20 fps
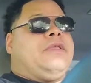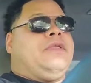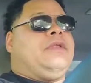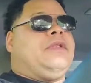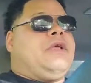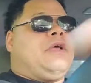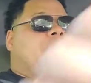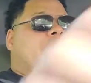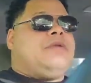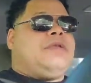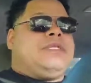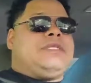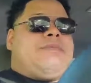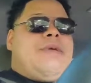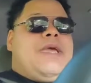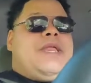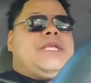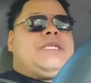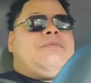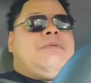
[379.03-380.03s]
You know, in
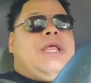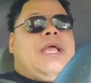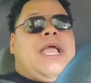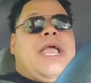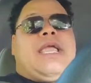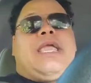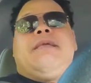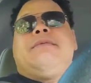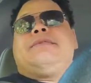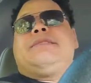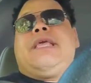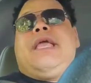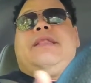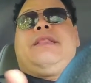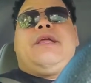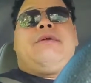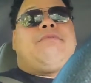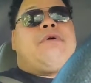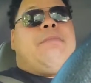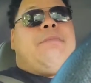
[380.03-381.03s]
Spanish, like I keep saying,
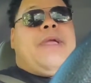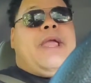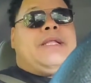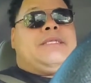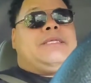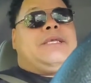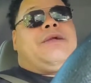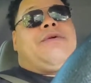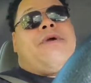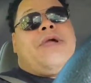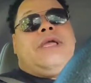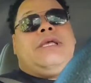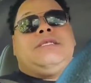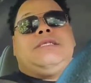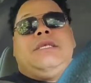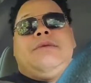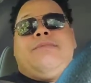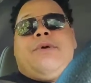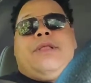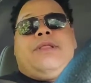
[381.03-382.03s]
they're romantic
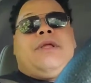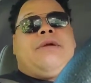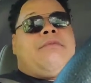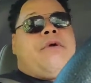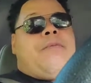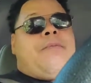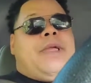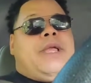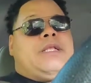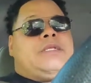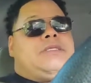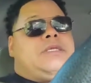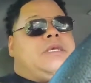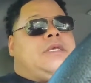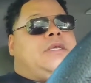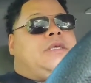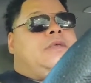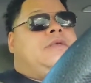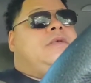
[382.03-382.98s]
crazy, but they're romantic.